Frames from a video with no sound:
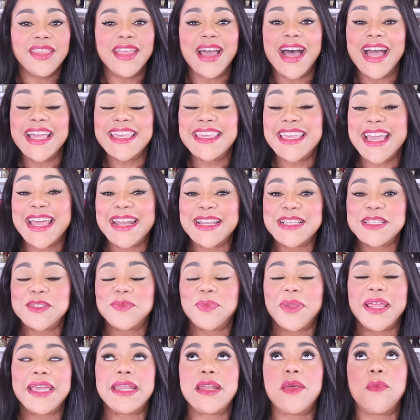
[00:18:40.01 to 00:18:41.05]
I can't
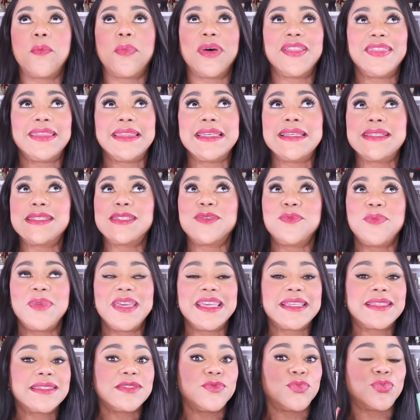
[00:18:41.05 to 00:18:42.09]
explain it, but this
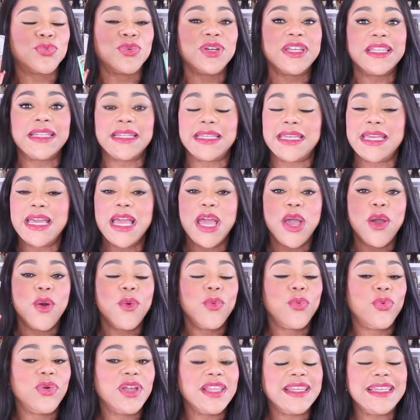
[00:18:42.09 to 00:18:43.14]
mix really,
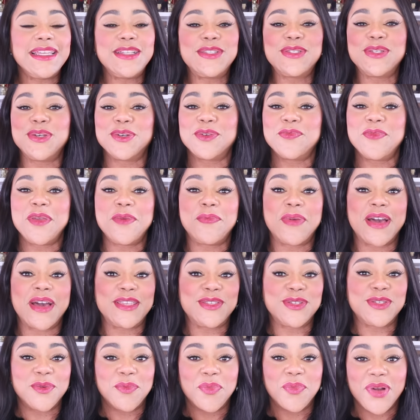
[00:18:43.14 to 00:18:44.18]
really took me by
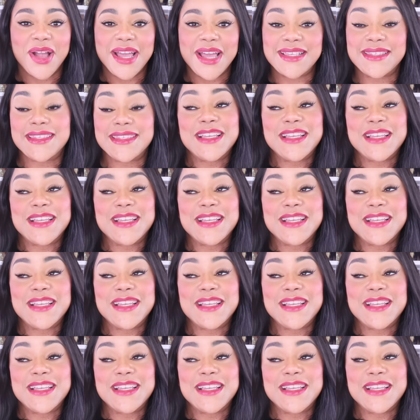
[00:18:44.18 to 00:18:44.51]
surprise.